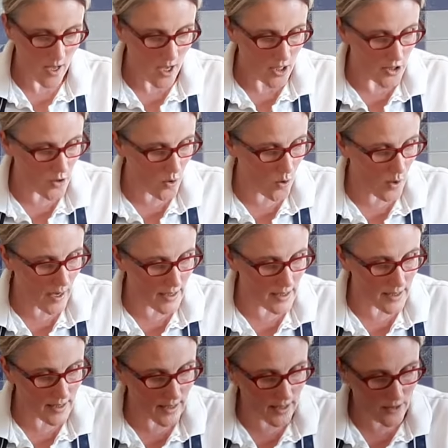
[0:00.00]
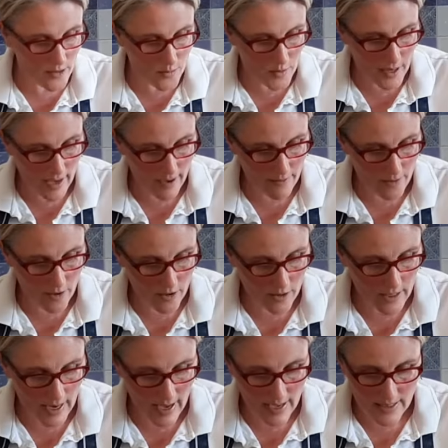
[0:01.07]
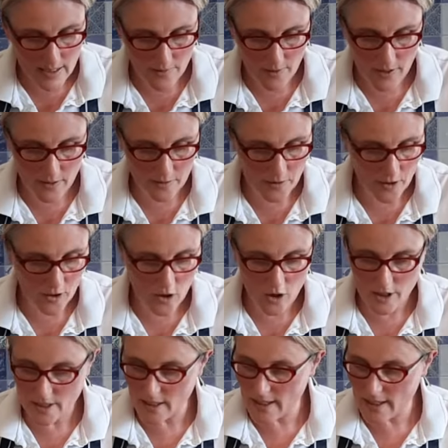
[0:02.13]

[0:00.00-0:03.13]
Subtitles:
So we have our glass of elderflower cordial.